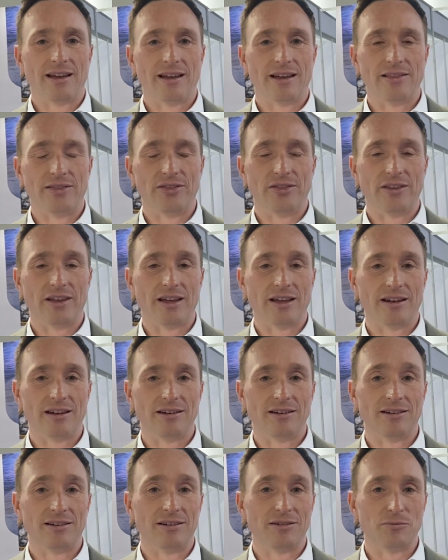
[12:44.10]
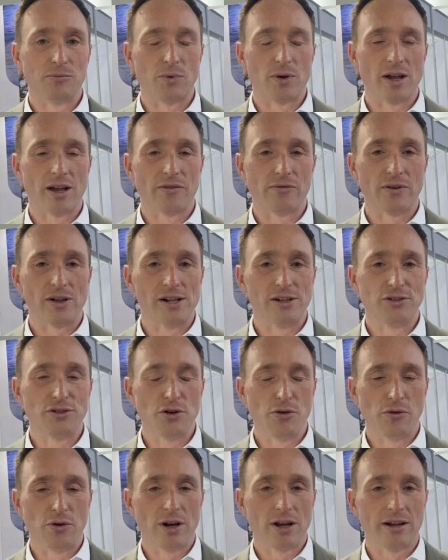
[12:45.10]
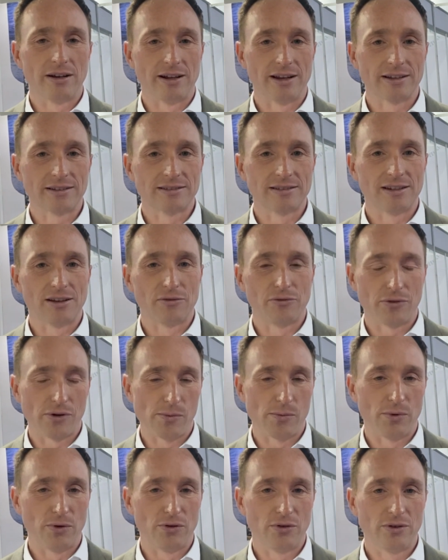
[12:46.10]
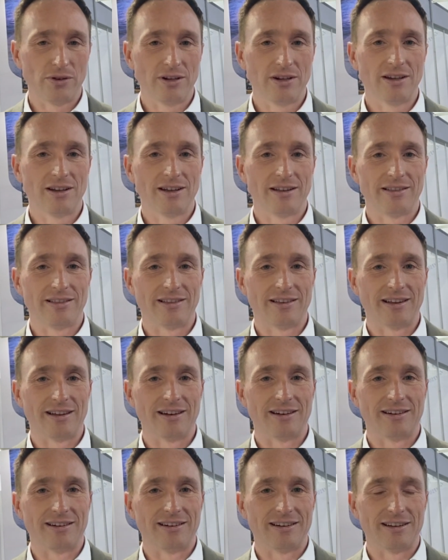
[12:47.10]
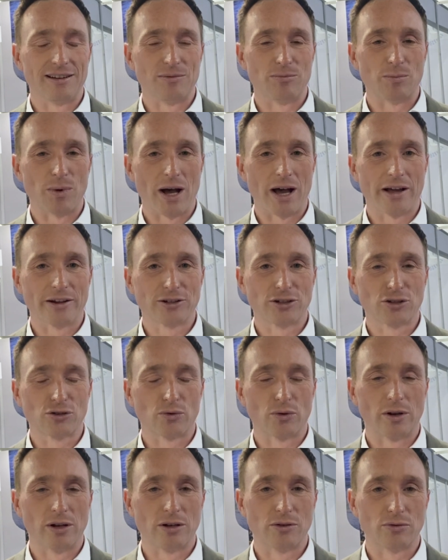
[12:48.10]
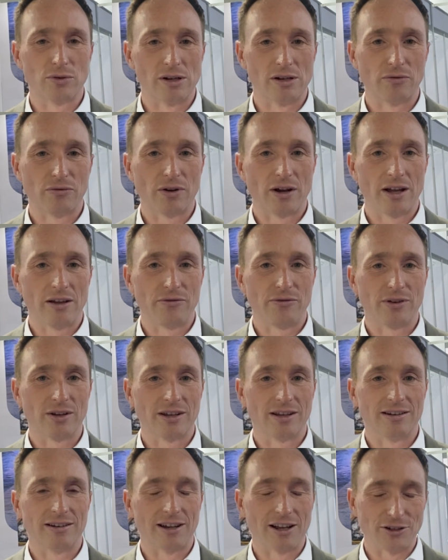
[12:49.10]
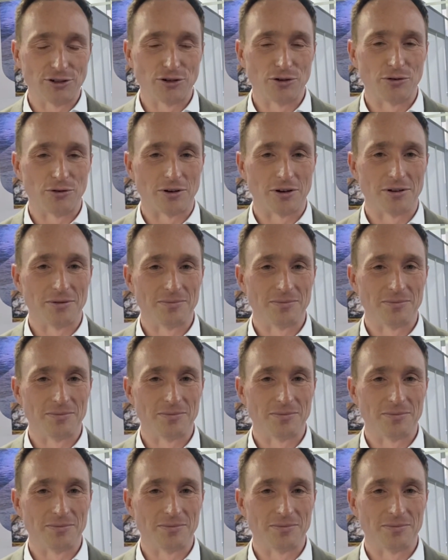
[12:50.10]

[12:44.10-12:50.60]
And then we have Algeria next year, February, and then in March 2025 again Nigeria.